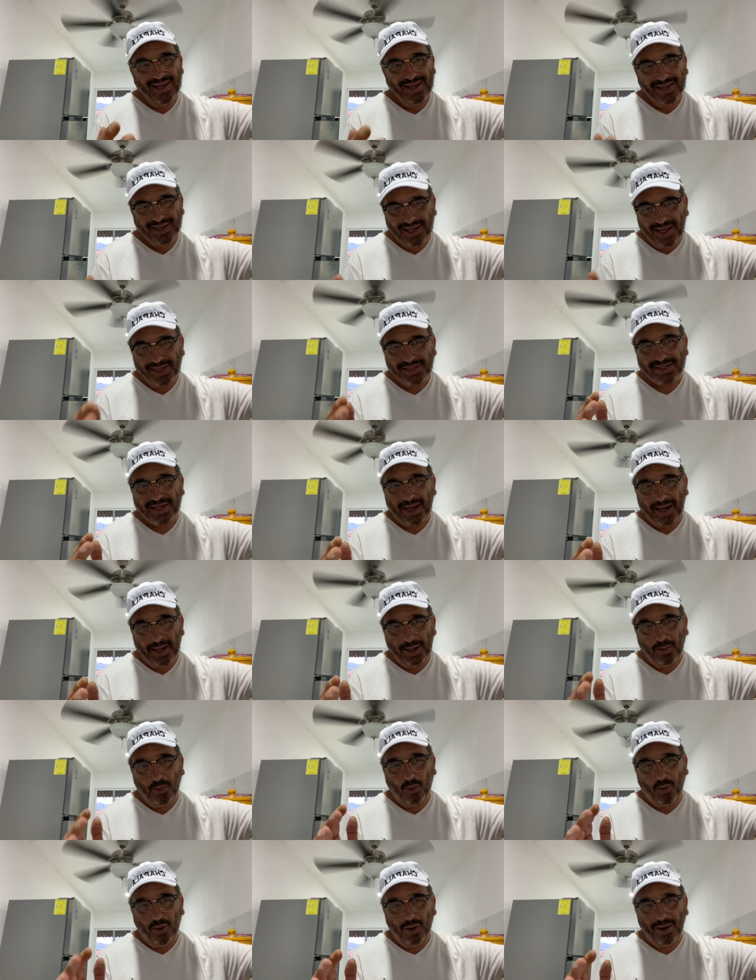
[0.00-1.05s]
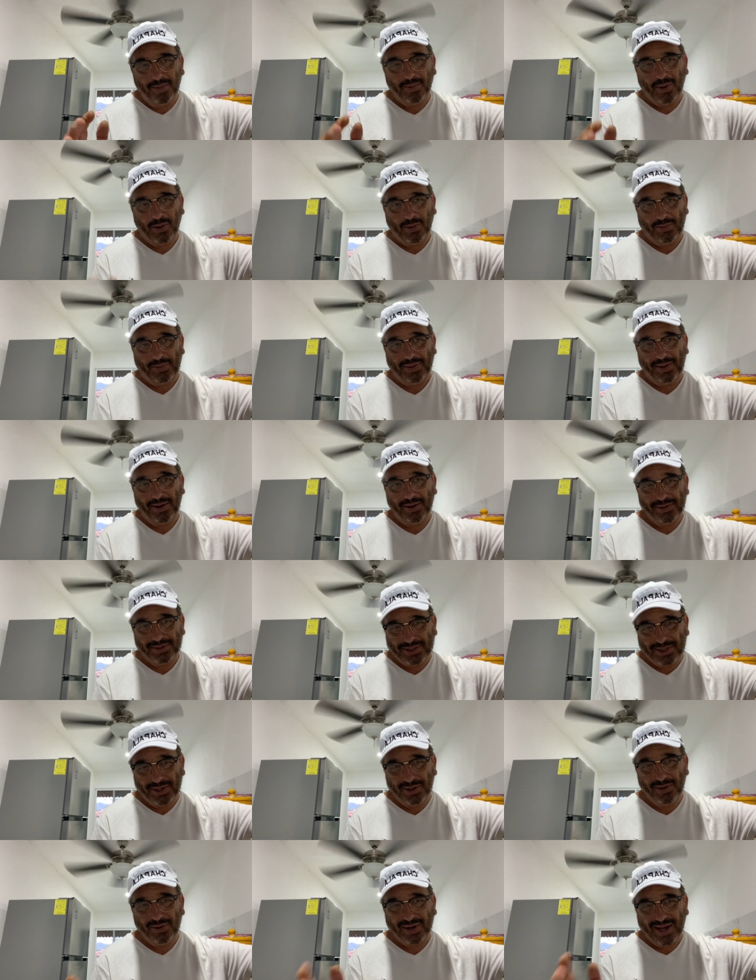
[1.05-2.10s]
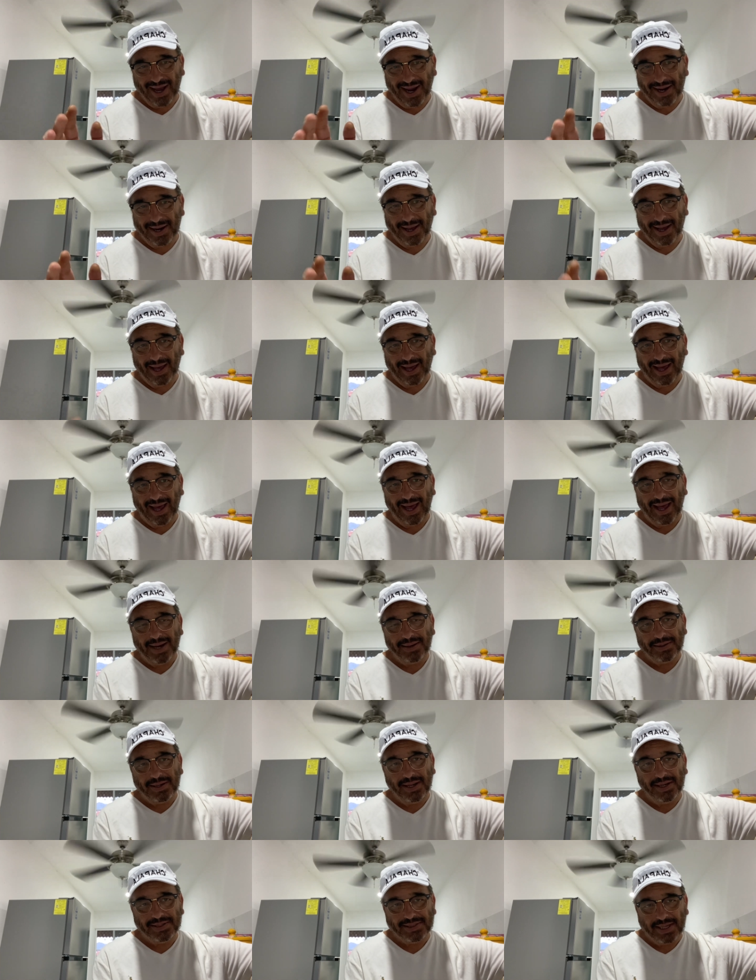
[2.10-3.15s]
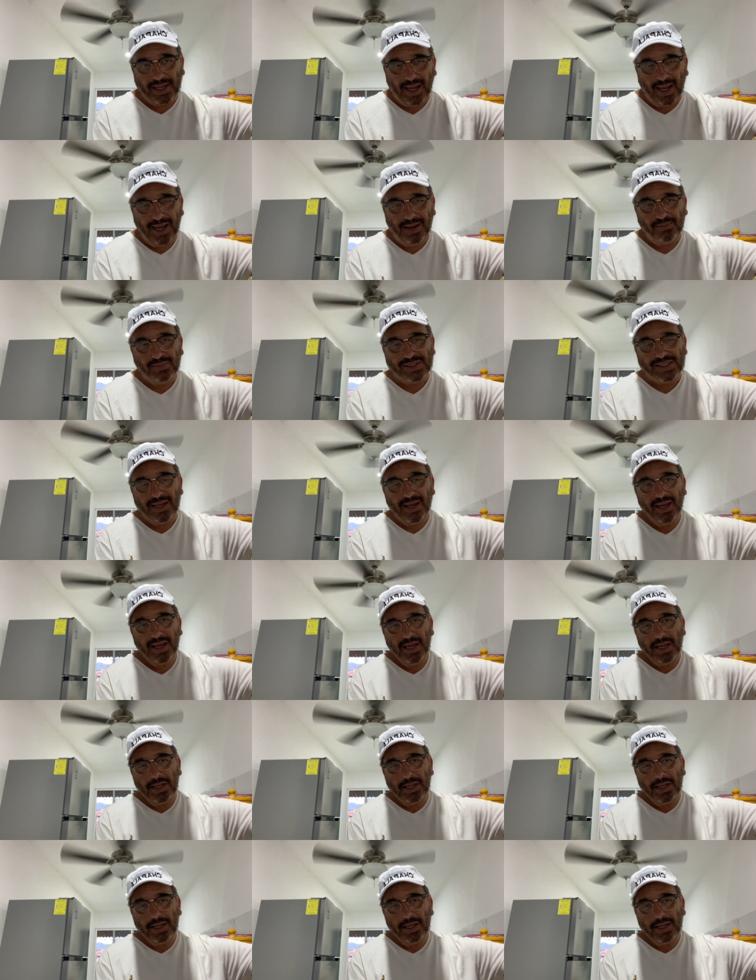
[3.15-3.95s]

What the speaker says: it gets kind of warm over there too, kind of hot at times.